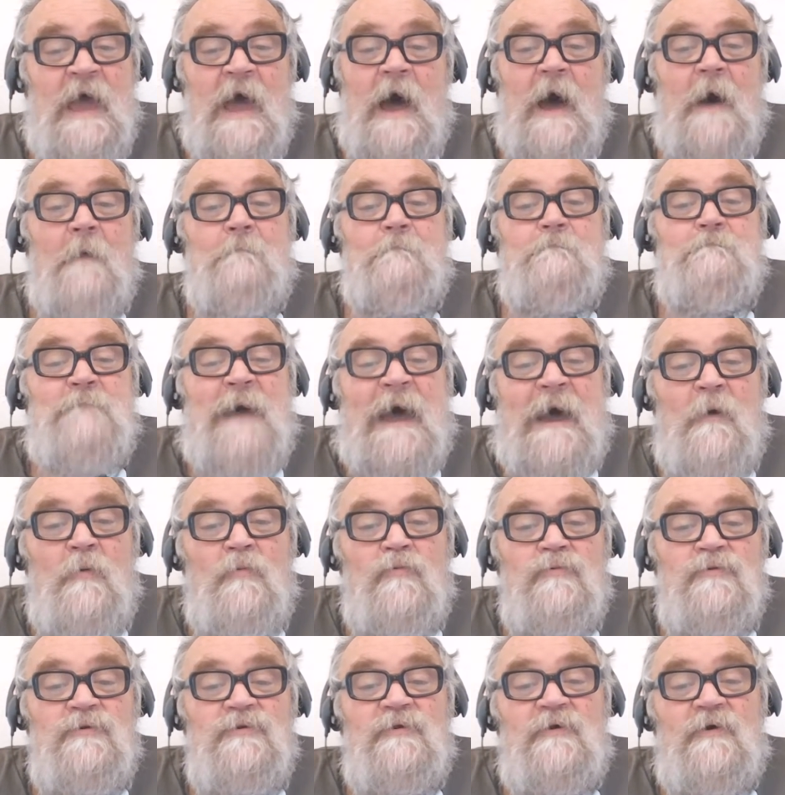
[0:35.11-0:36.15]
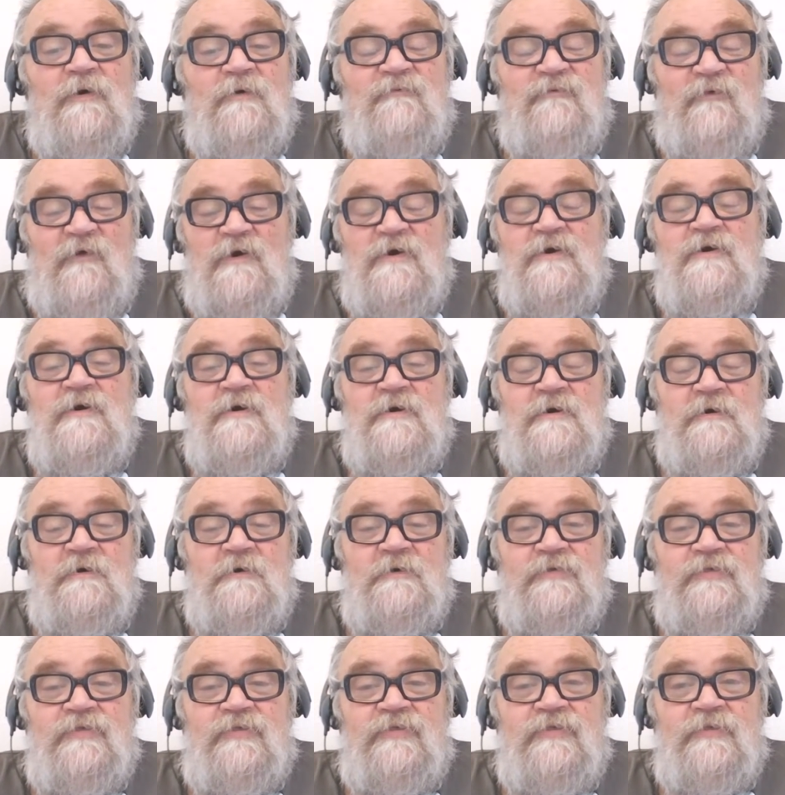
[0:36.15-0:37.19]
a mound of
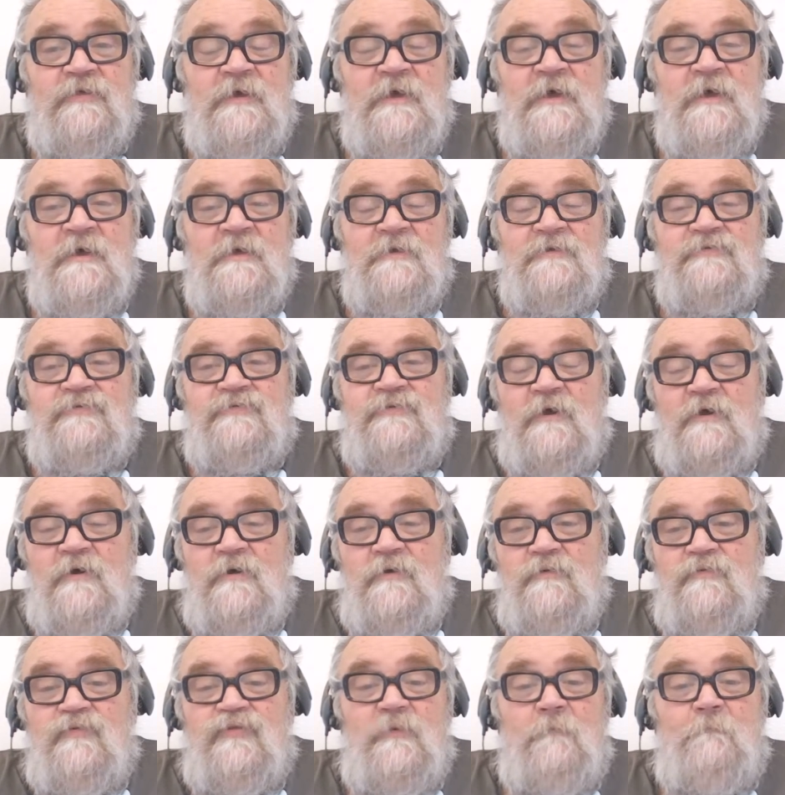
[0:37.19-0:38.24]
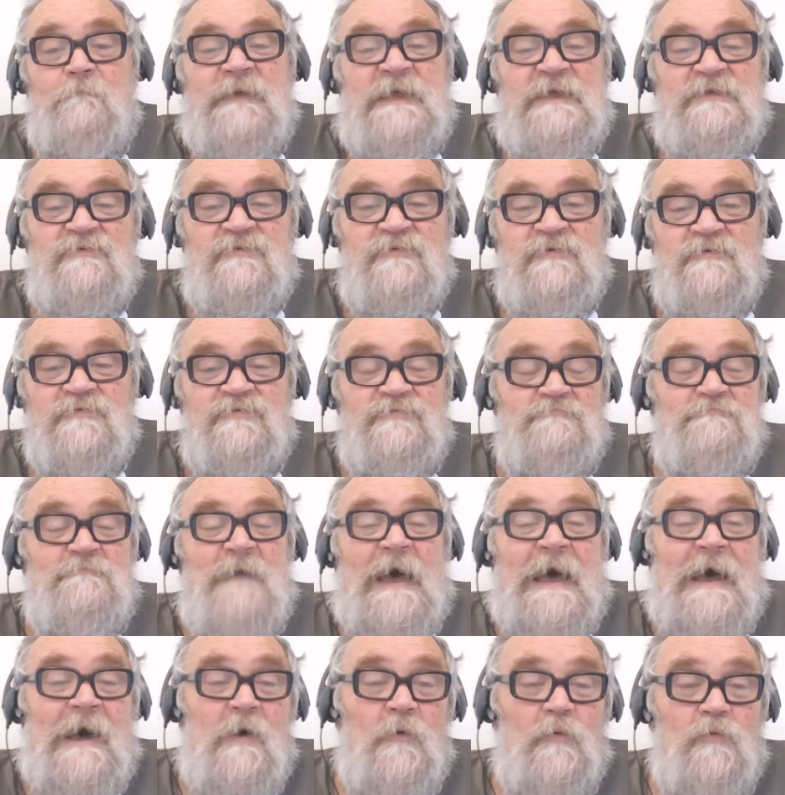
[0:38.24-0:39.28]
earth. So the pitcher's
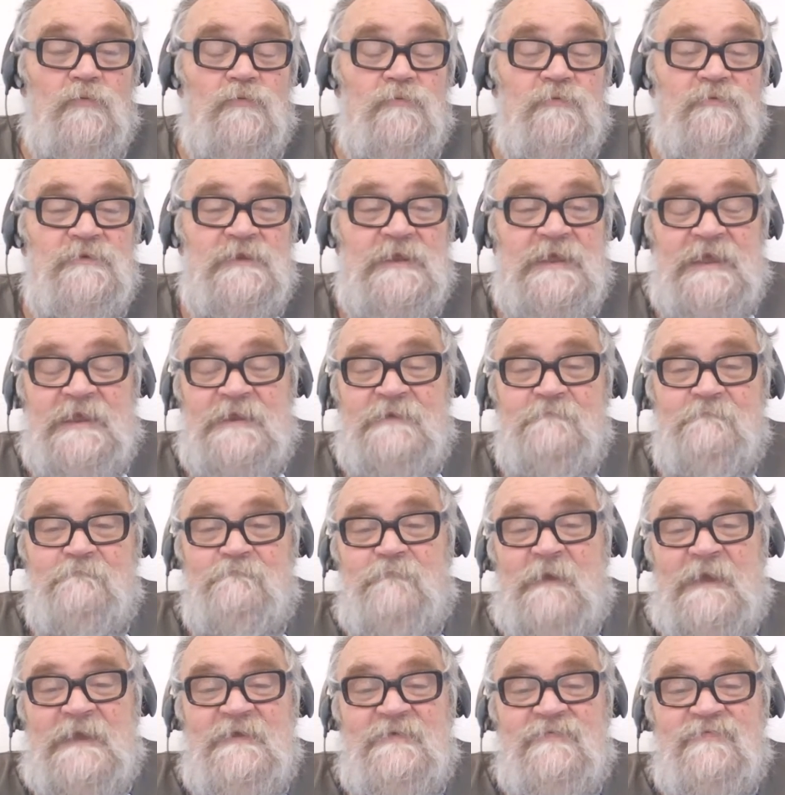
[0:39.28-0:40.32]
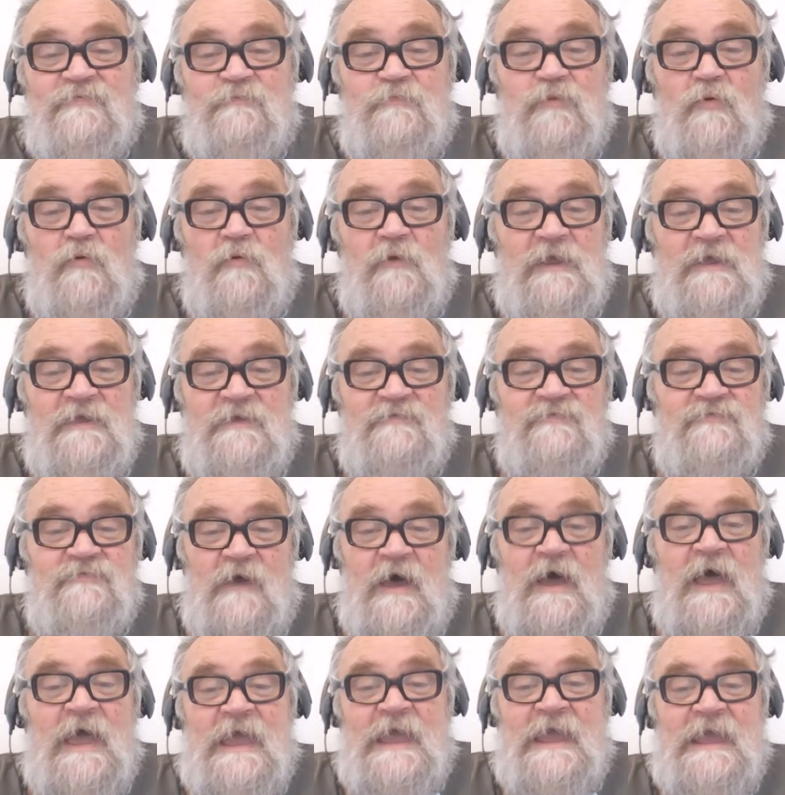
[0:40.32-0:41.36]
mound in baseball is
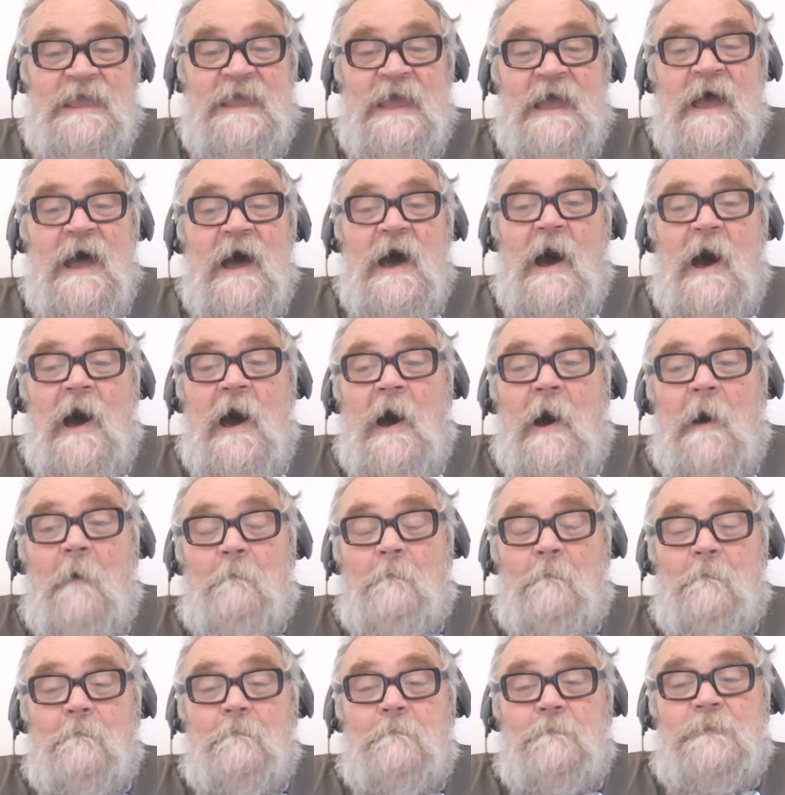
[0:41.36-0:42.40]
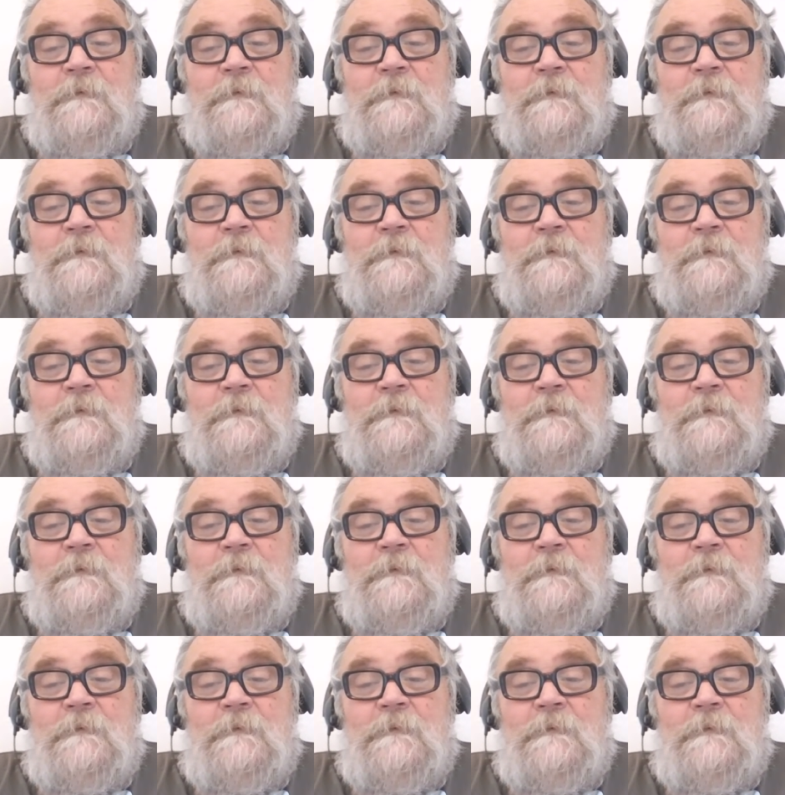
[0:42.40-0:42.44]
a hump.